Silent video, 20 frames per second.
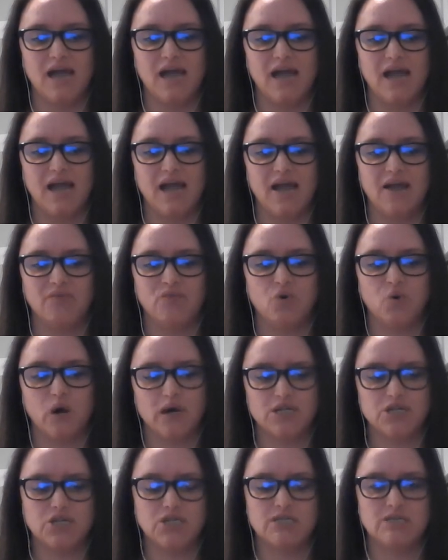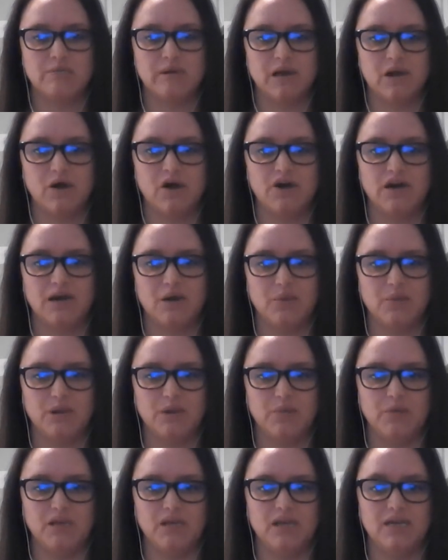have questions about on
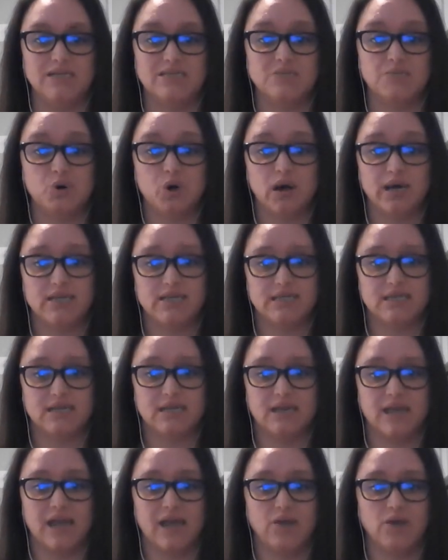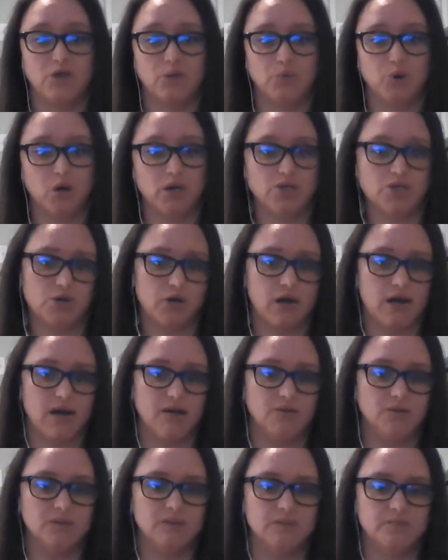Airbnb is pricing. How do you price your
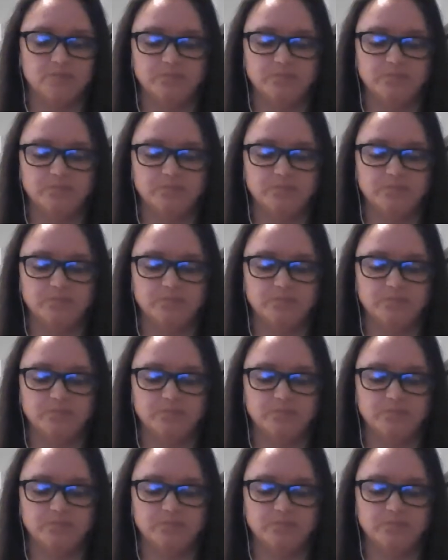house?